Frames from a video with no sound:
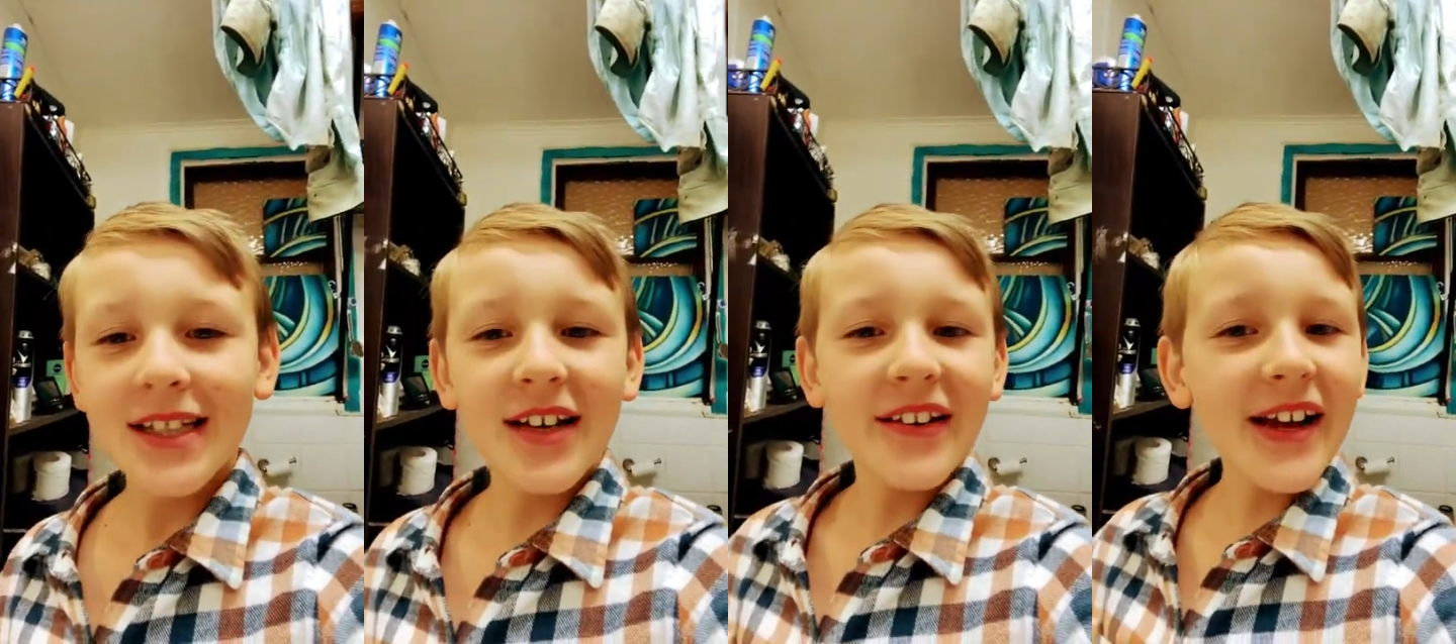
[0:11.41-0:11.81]

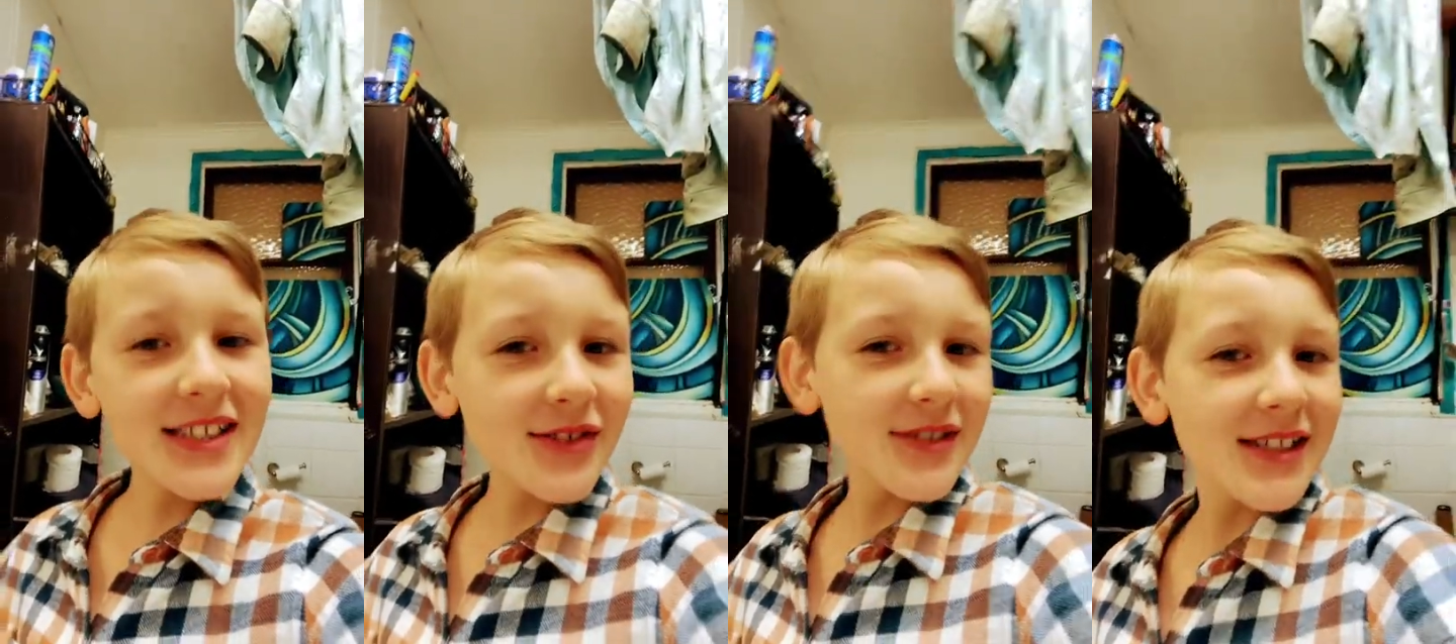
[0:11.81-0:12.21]
Can you
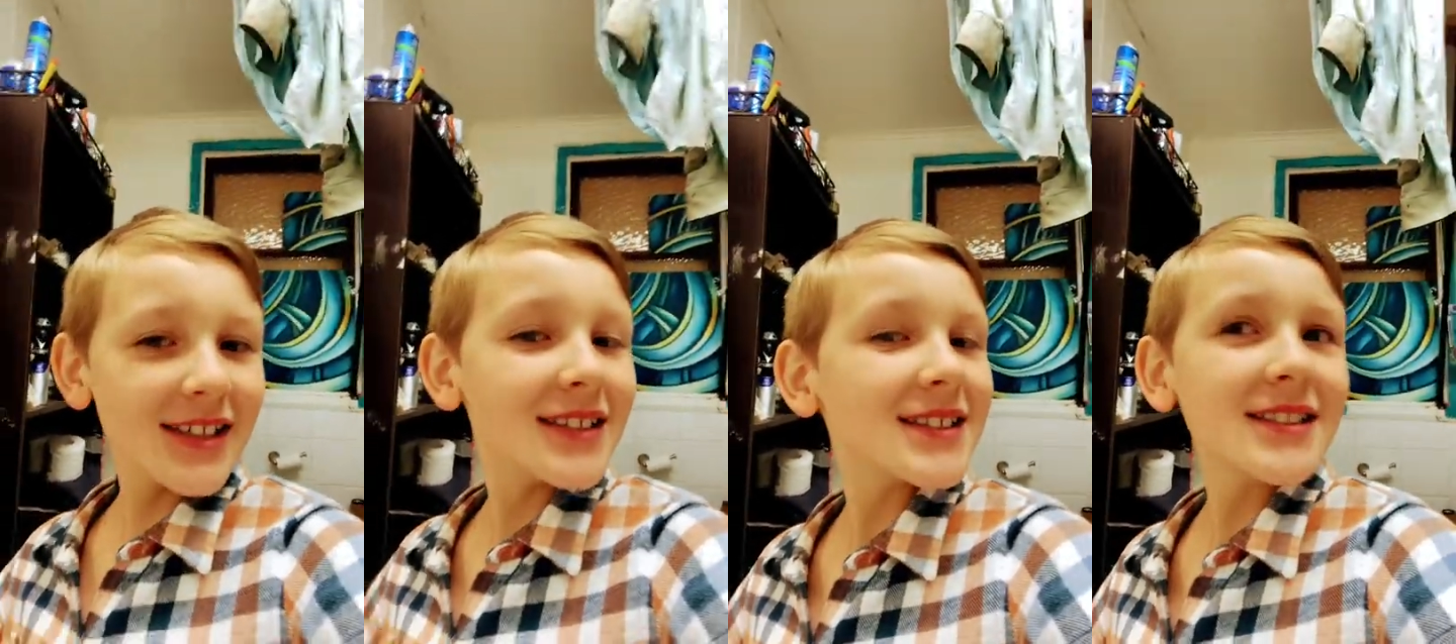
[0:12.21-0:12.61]
guess who it
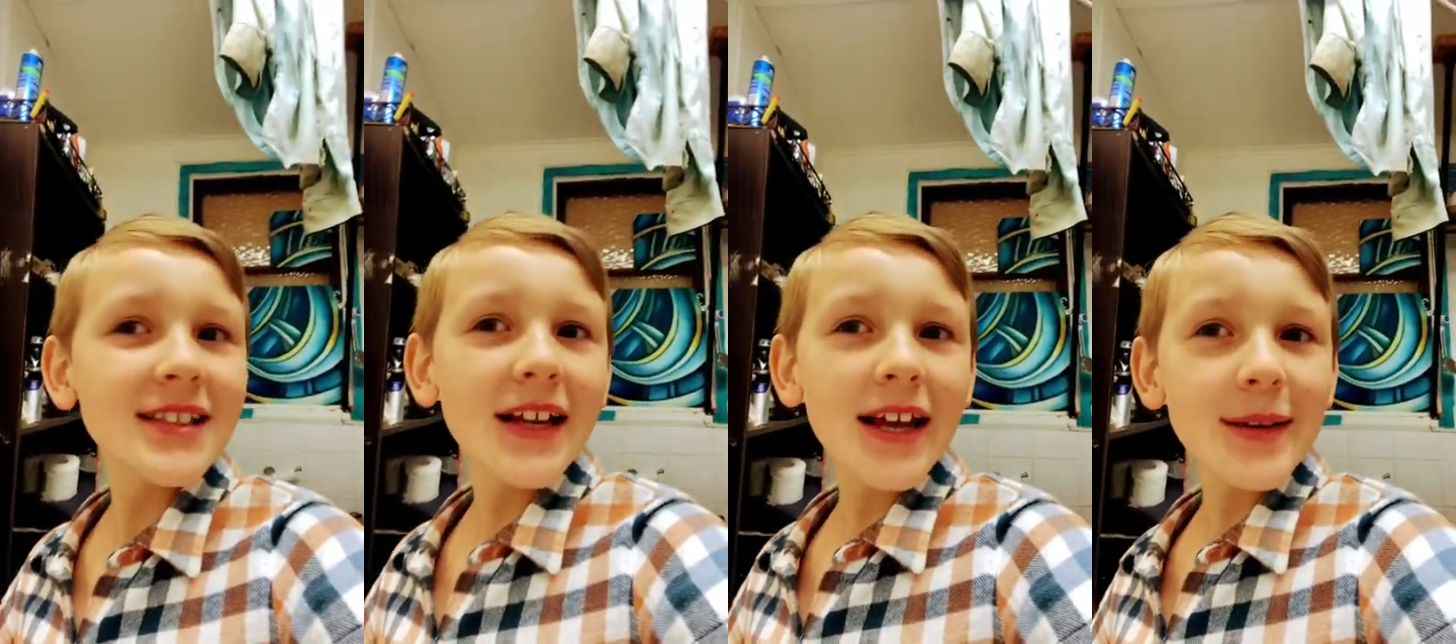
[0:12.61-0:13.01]
is?
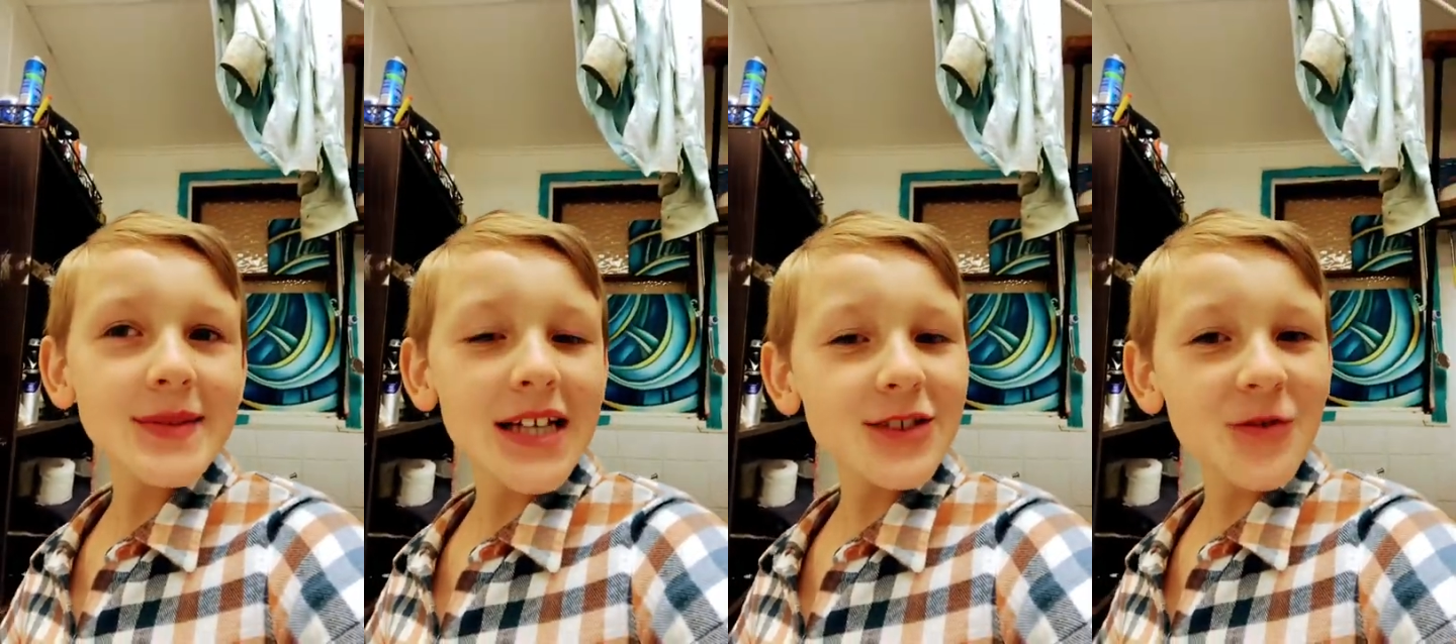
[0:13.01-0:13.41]
Their name
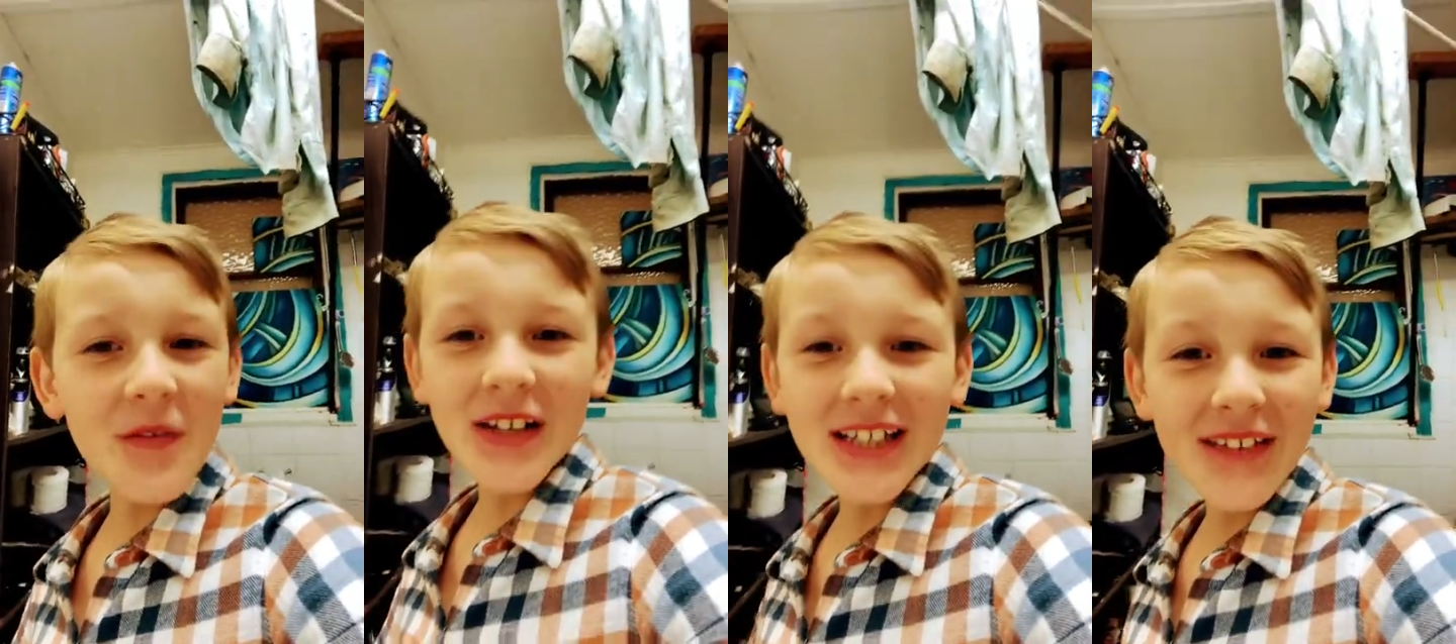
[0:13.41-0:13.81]
starts
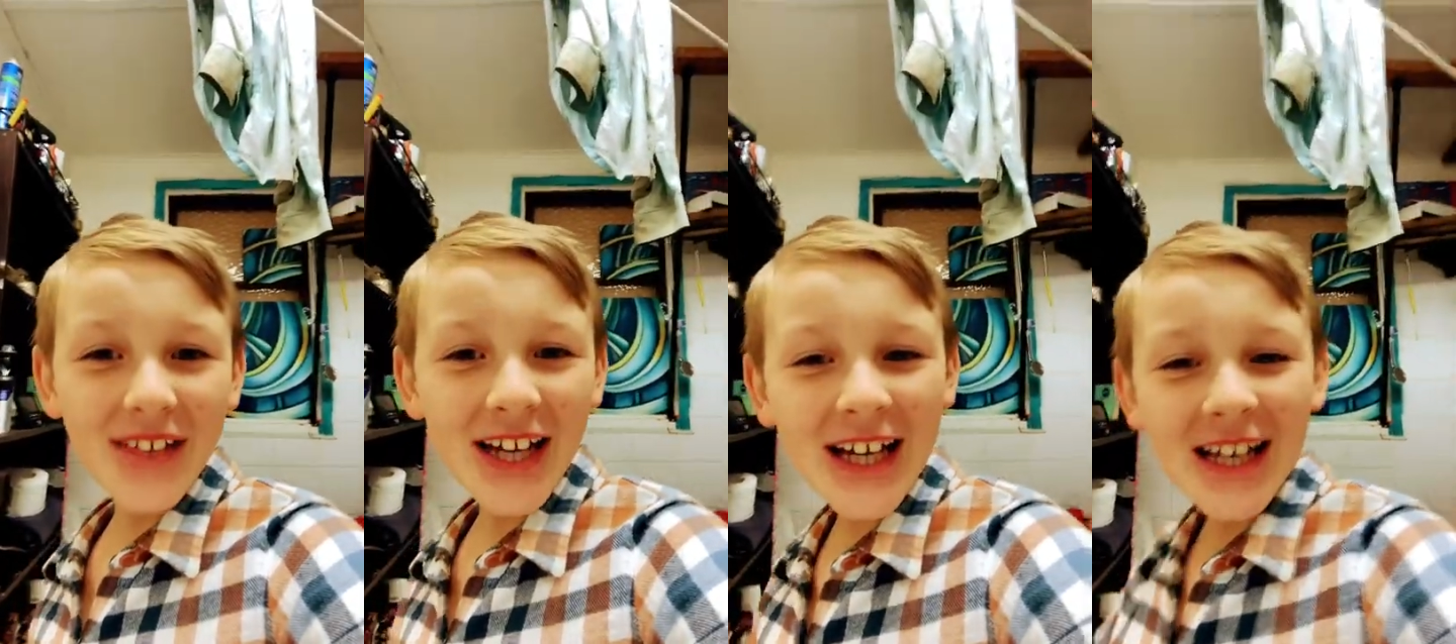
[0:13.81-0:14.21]
with
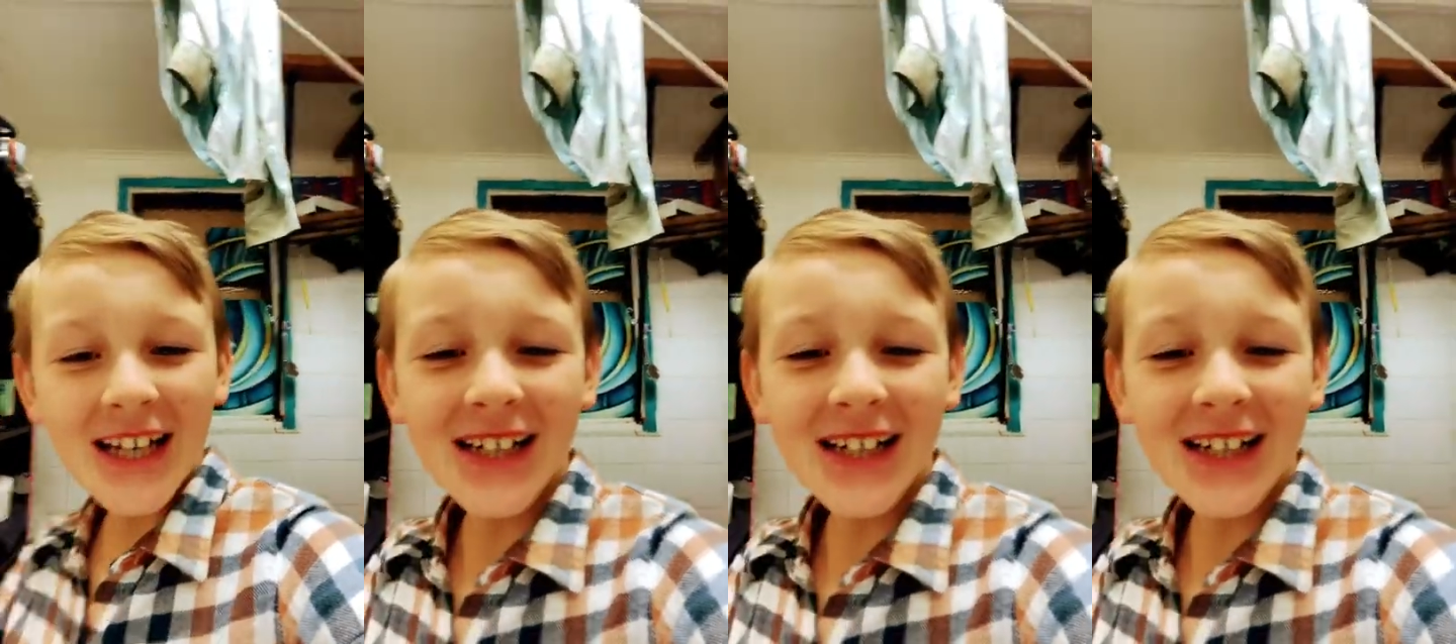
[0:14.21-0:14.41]
Olivia.